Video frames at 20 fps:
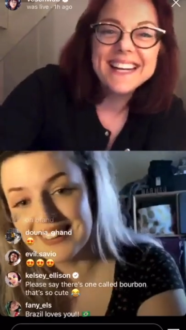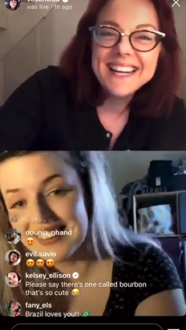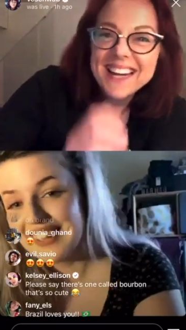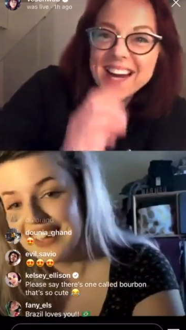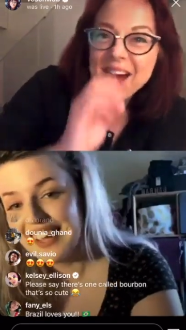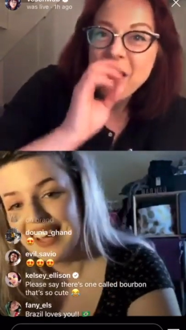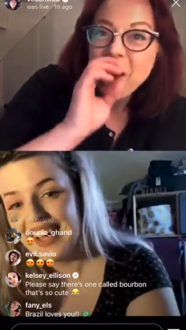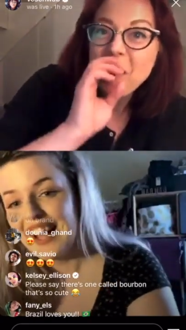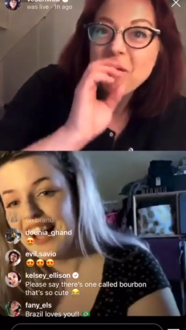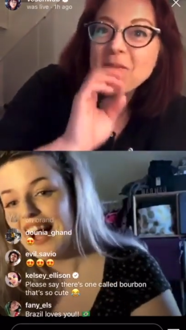
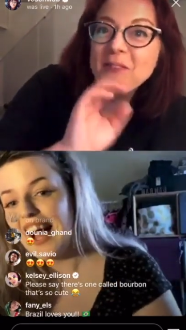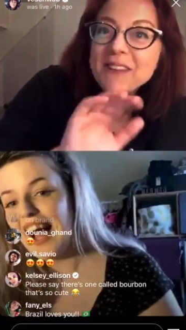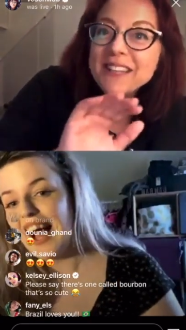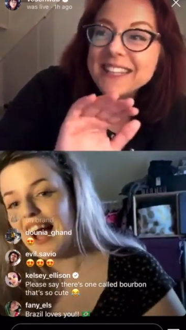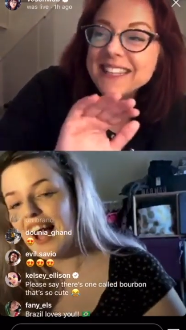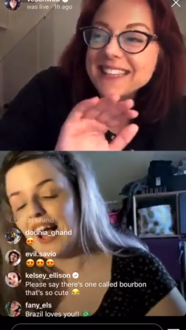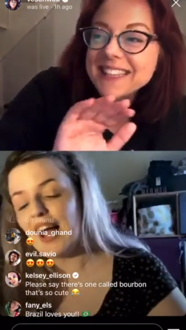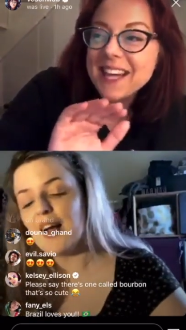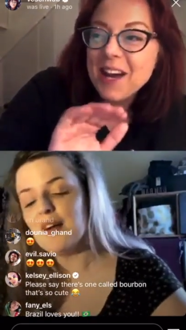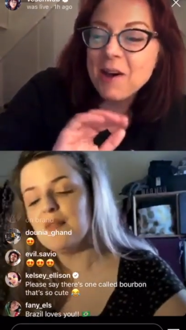Speaker 1: hopefully,
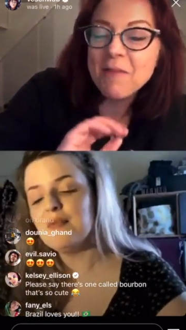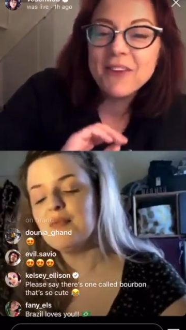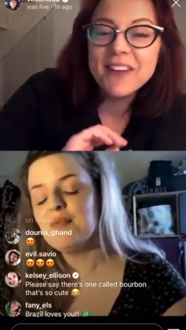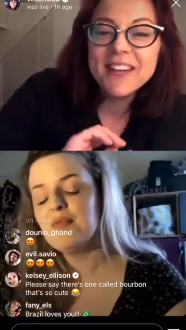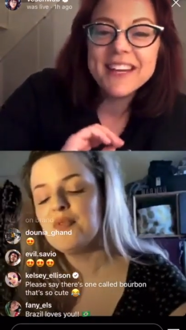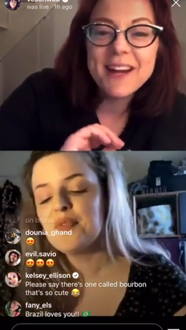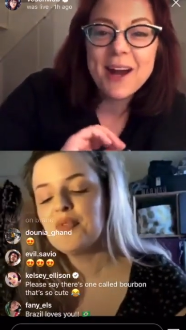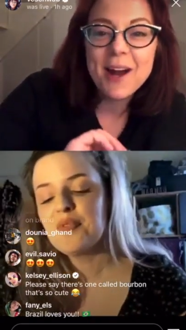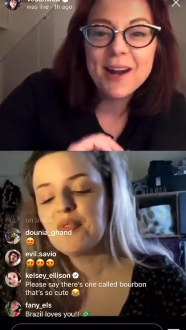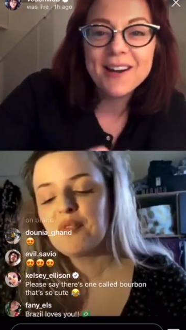um, hopefully,
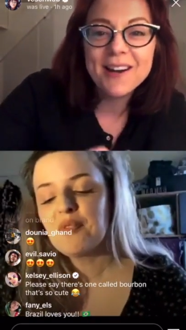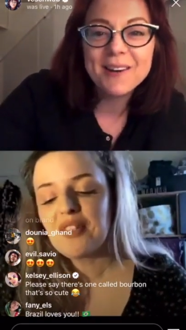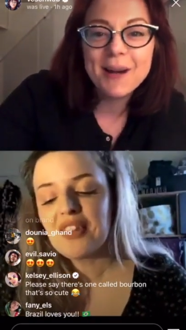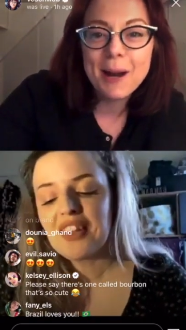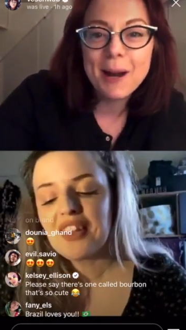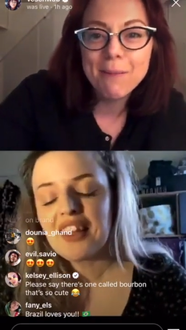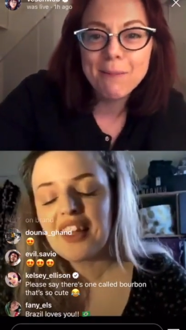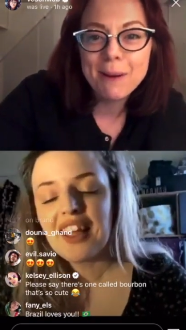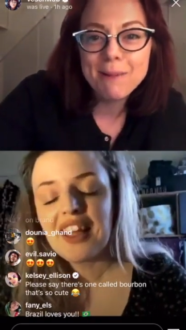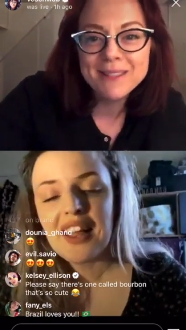our our
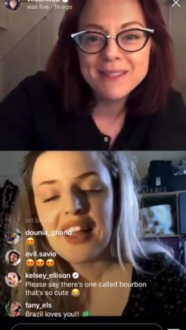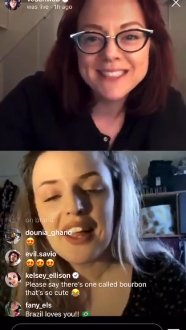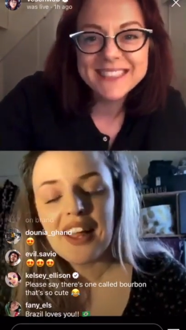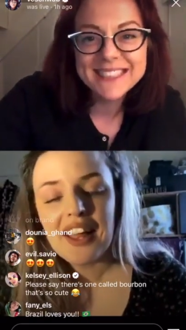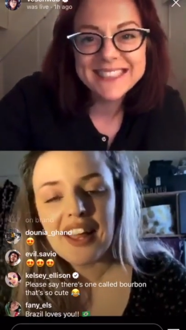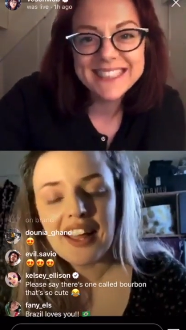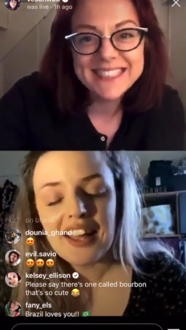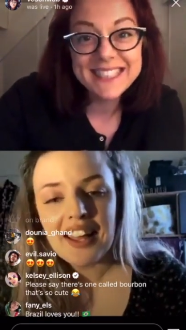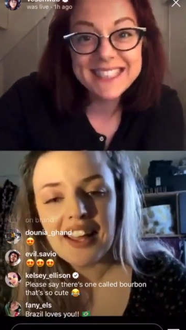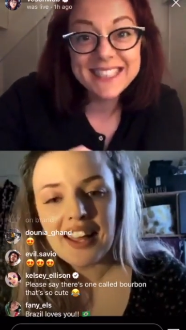publicist
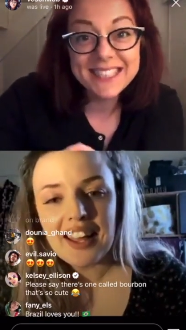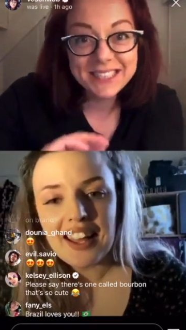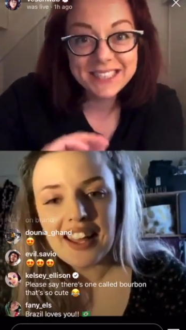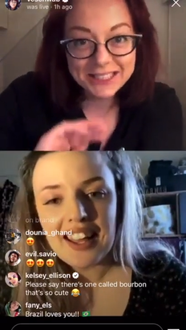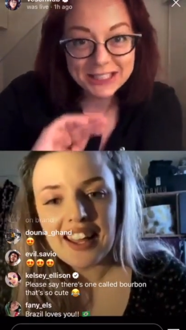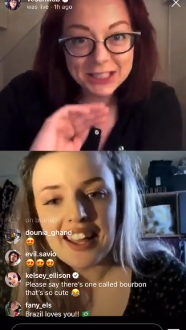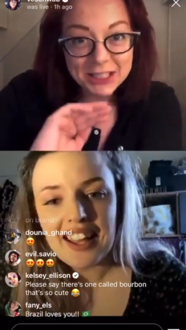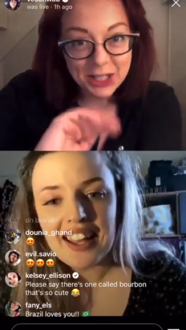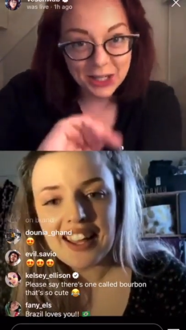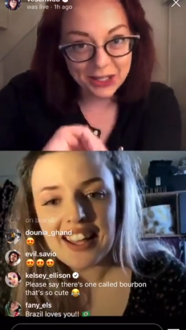Lydia is
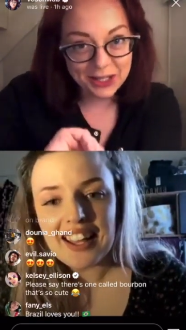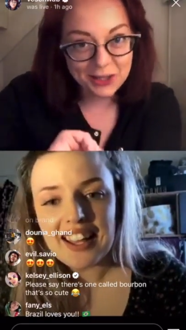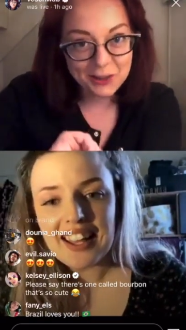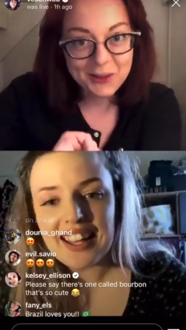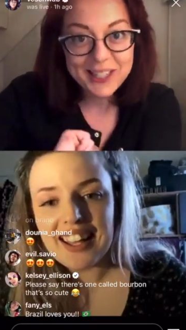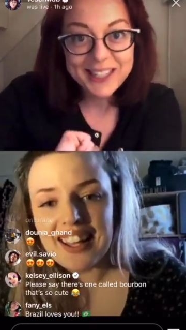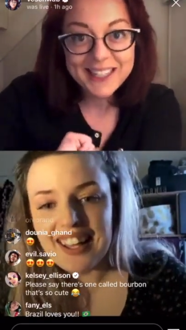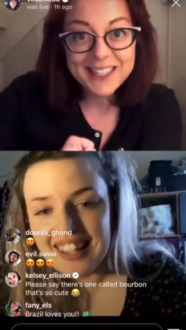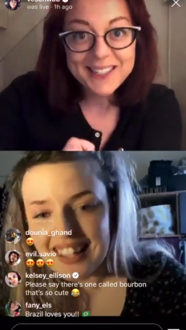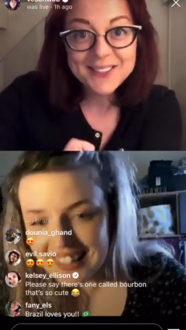not here right
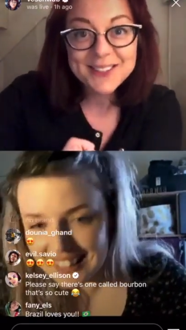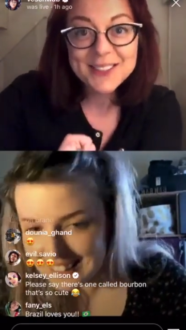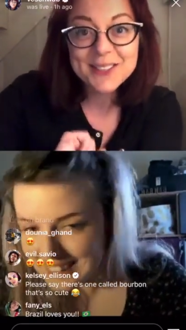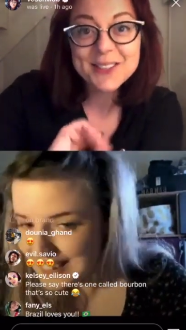now, so this is